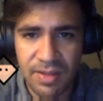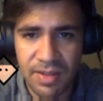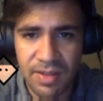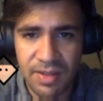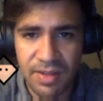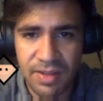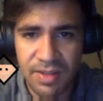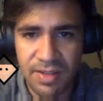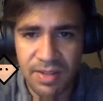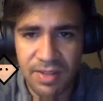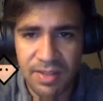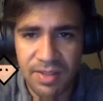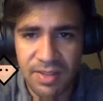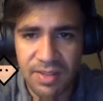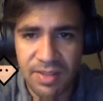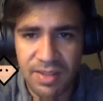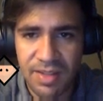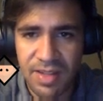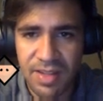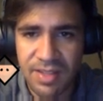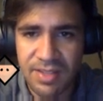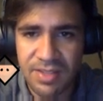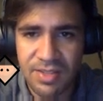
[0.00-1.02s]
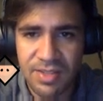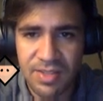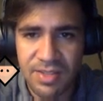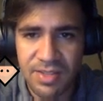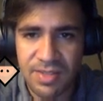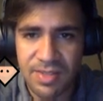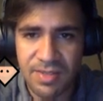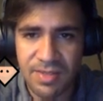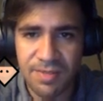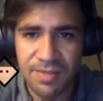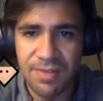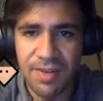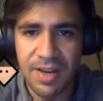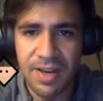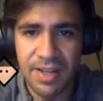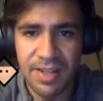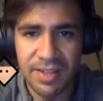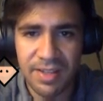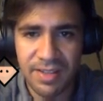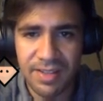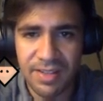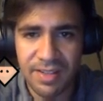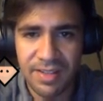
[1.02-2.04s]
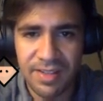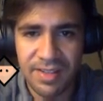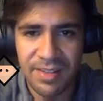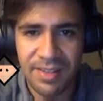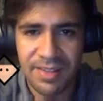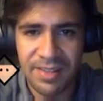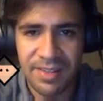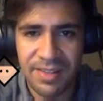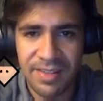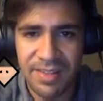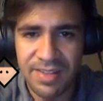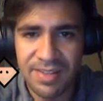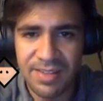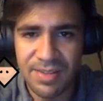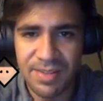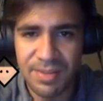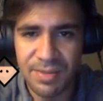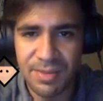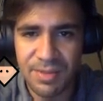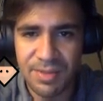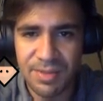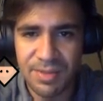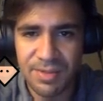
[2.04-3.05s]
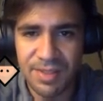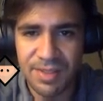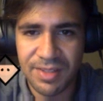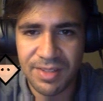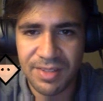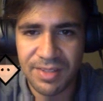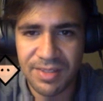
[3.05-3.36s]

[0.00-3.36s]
Like, that's just fun. That is so much fun.